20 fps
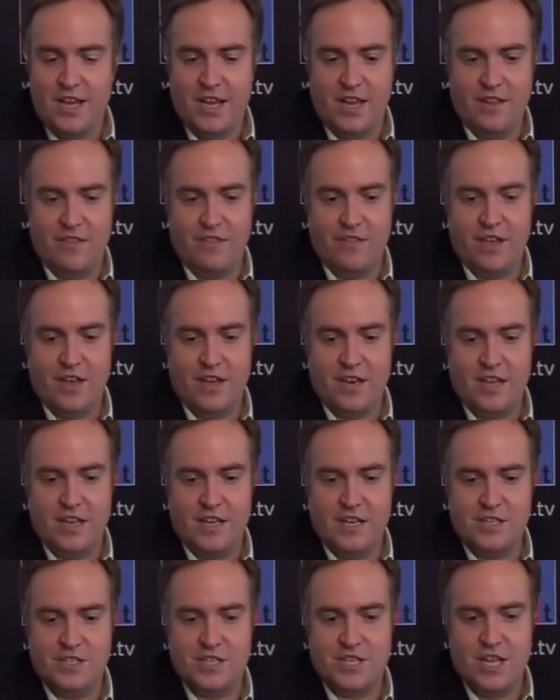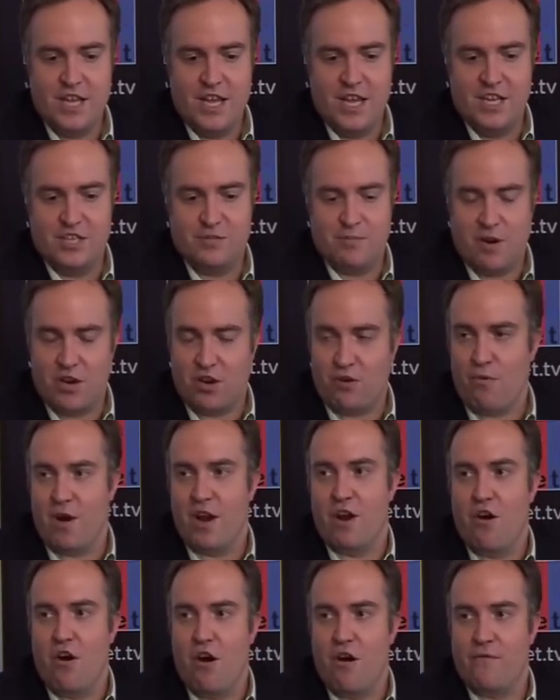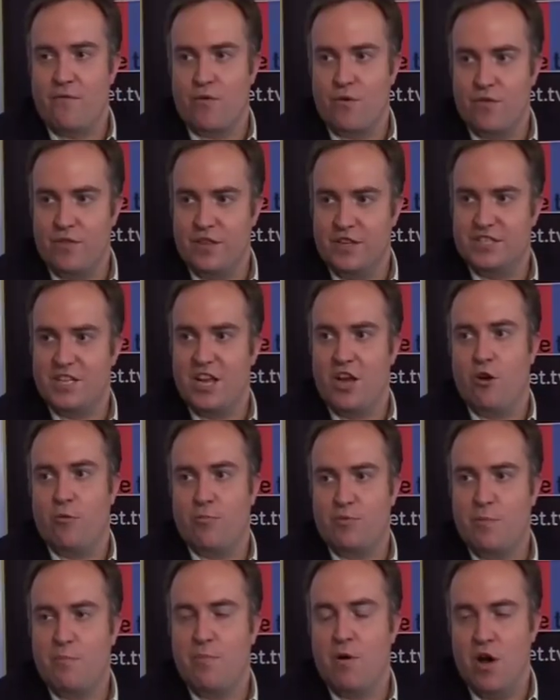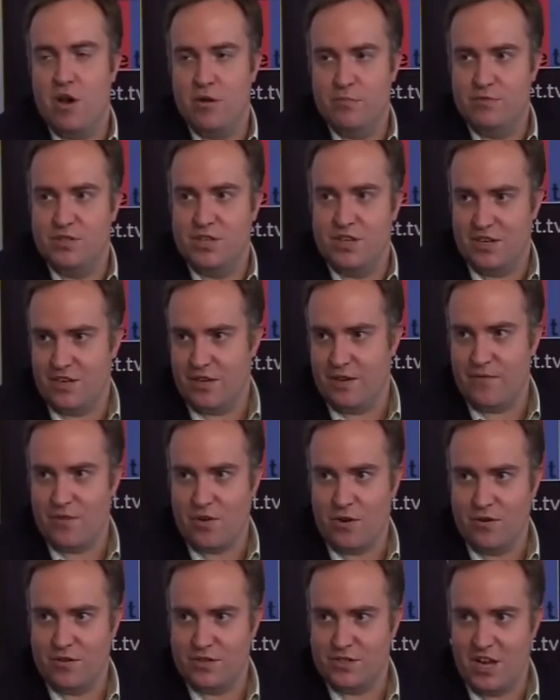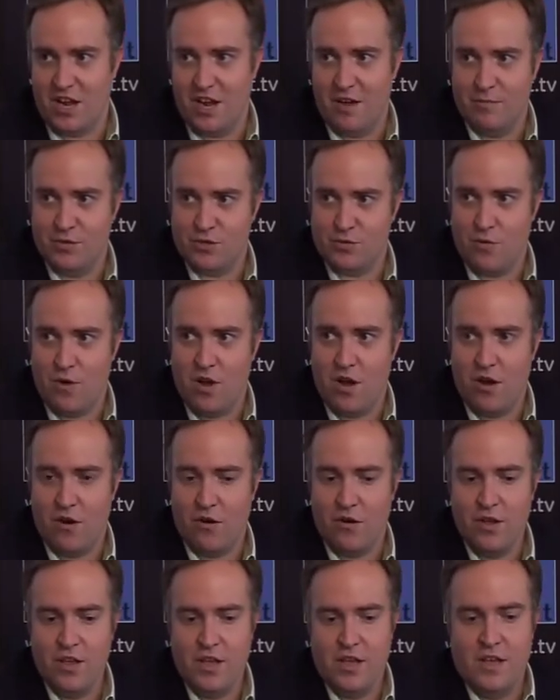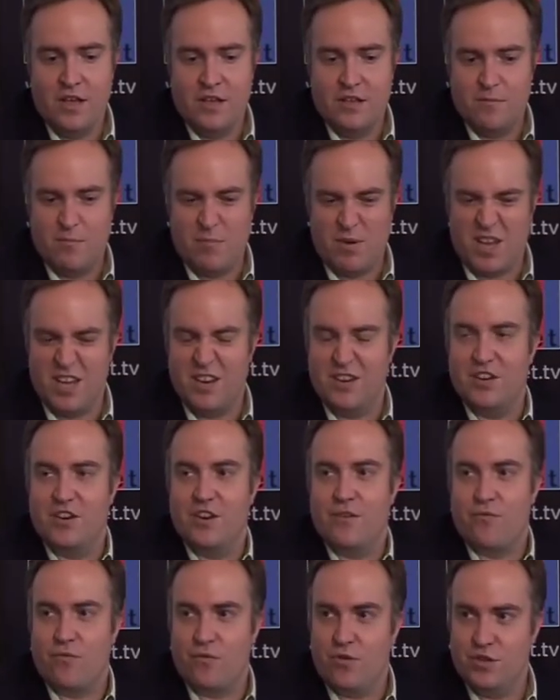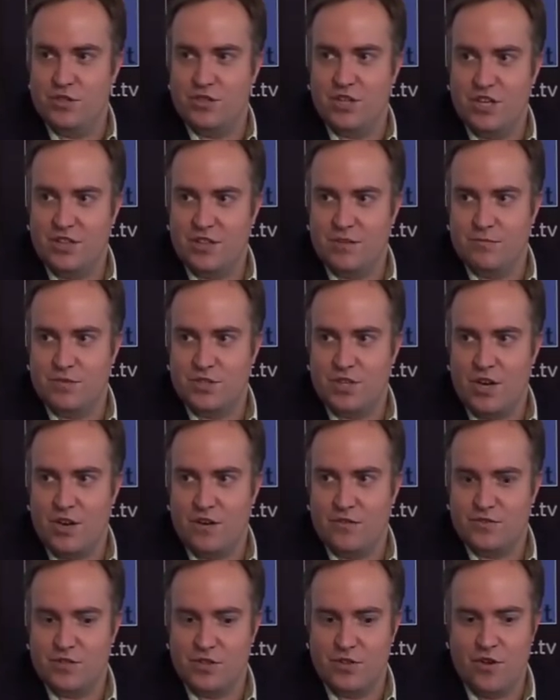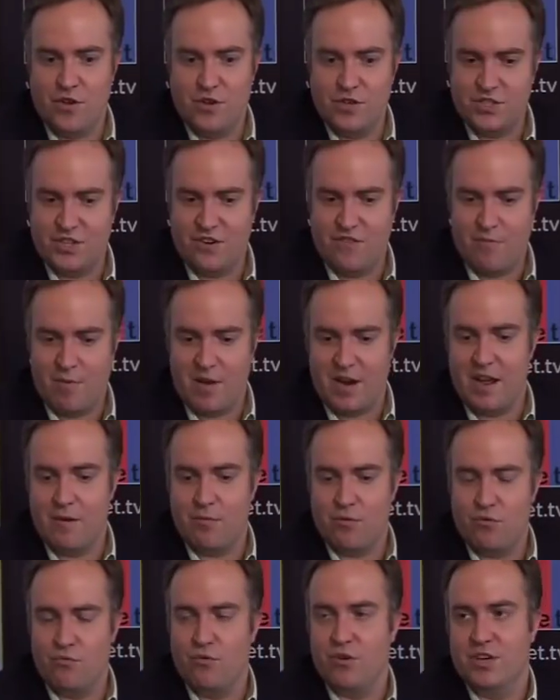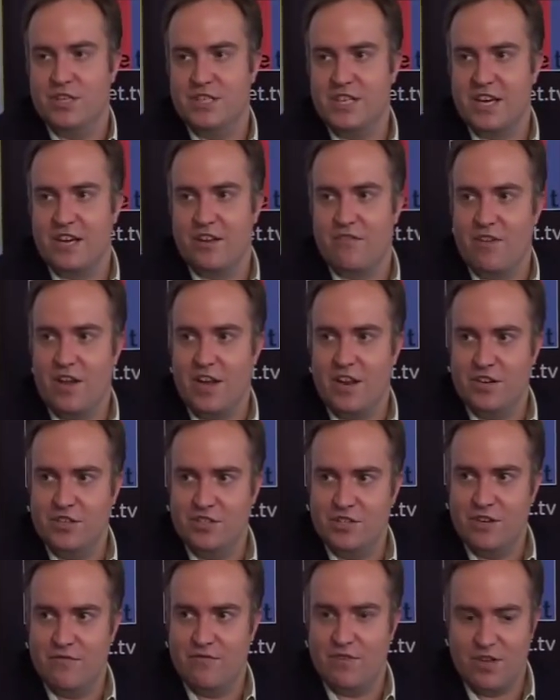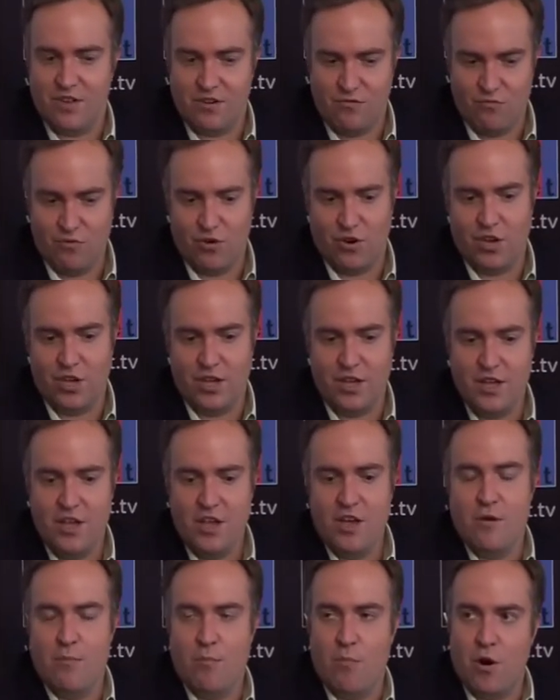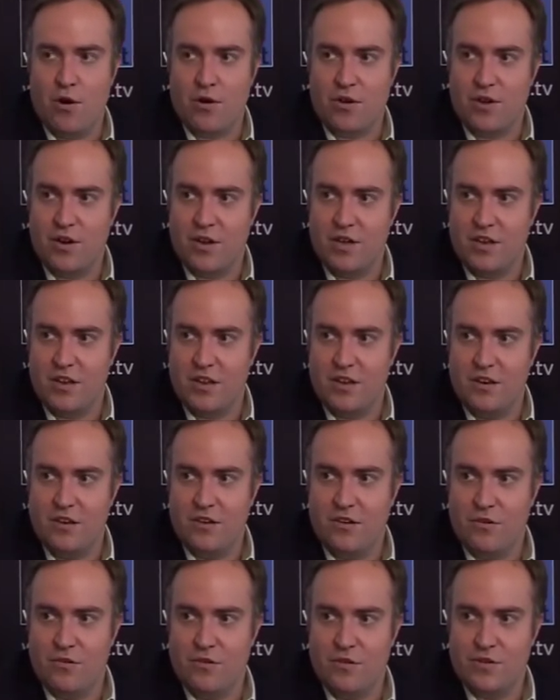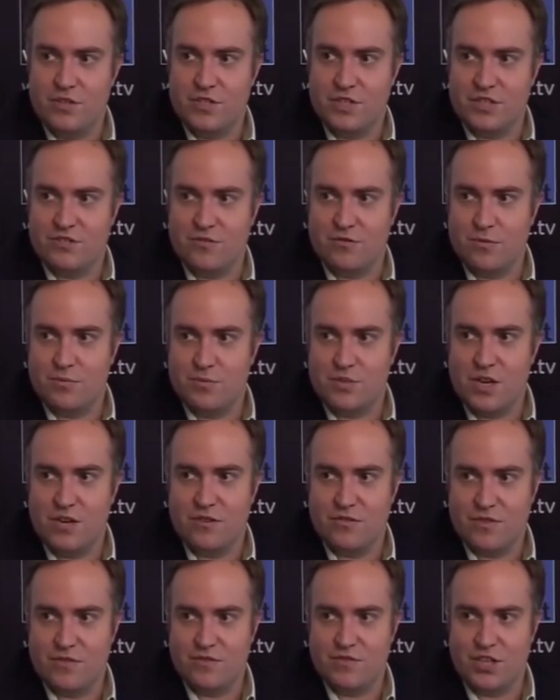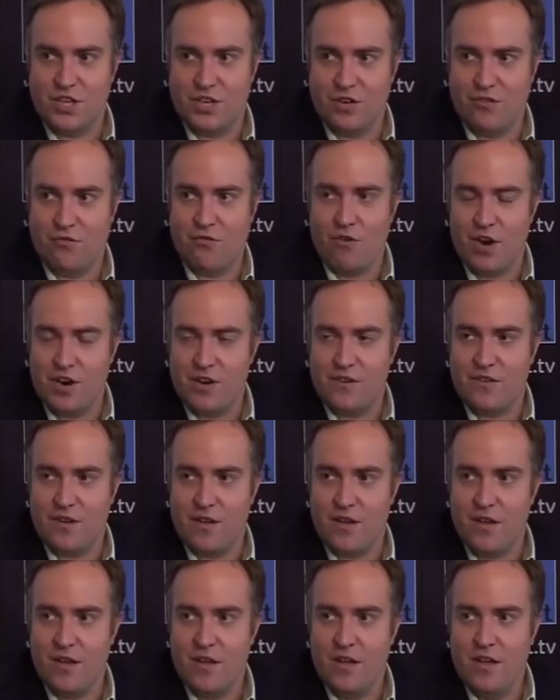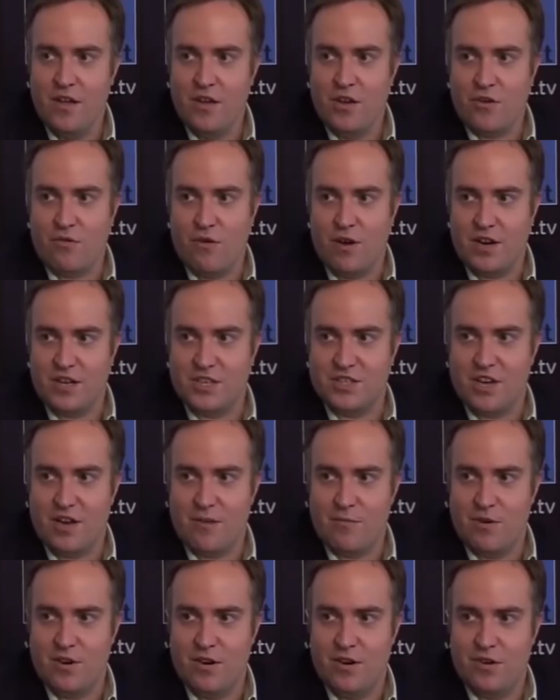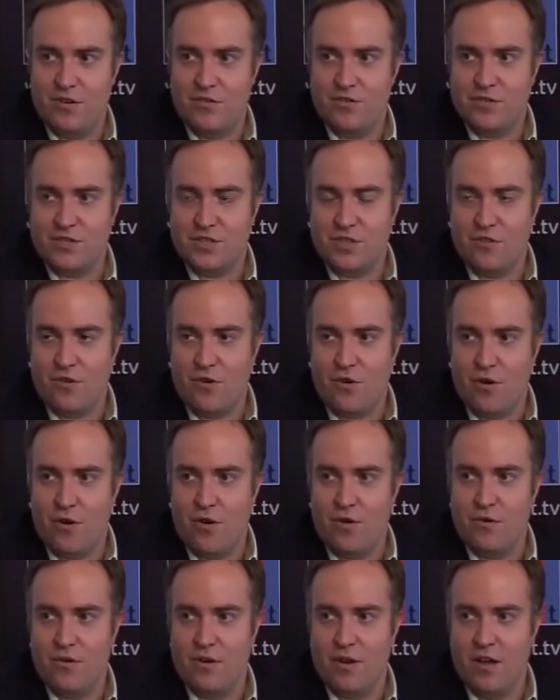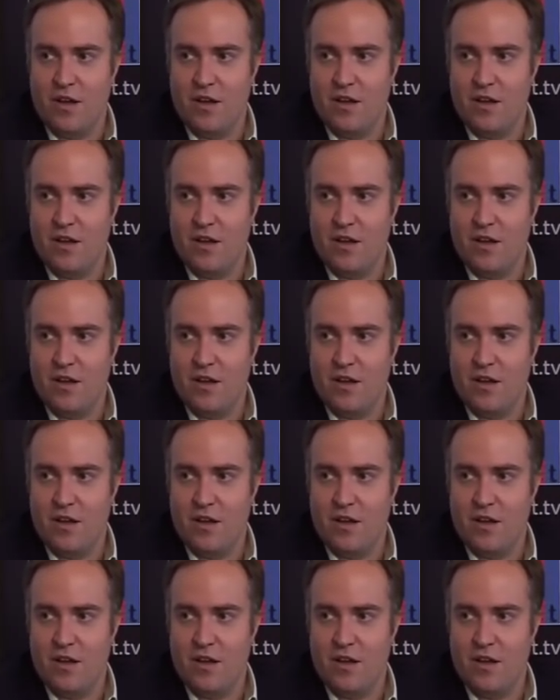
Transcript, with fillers: in that it's been a great offer that's helped pubs in a difficult time as well begin to differentiate themselves, and those that have been able to really take advantage of it and really market it and do those things for themselves have seen great excitement and interest in their own